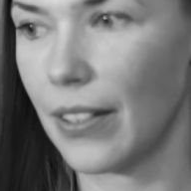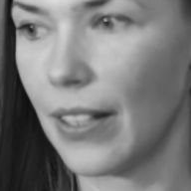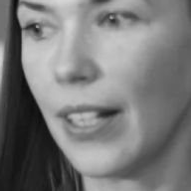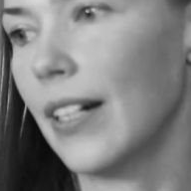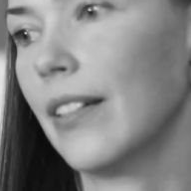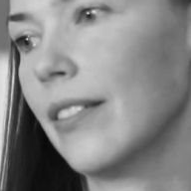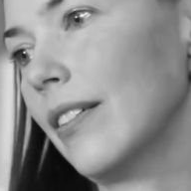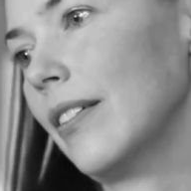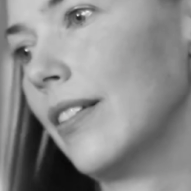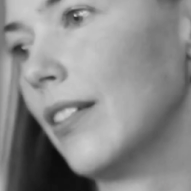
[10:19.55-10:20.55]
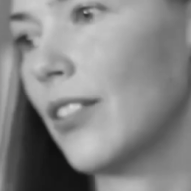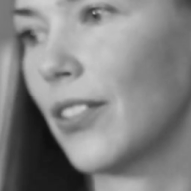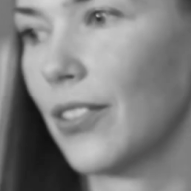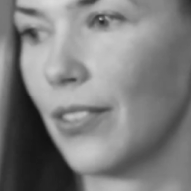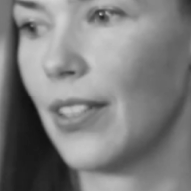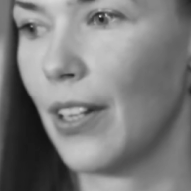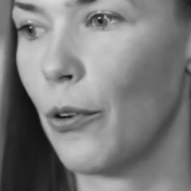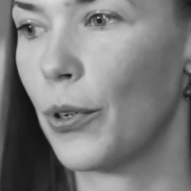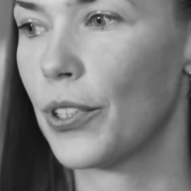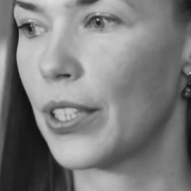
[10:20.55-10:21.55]
yeah, it
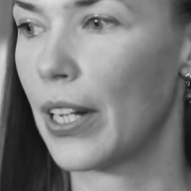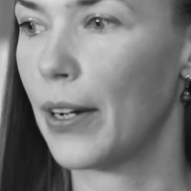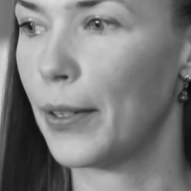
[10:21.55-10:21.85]
was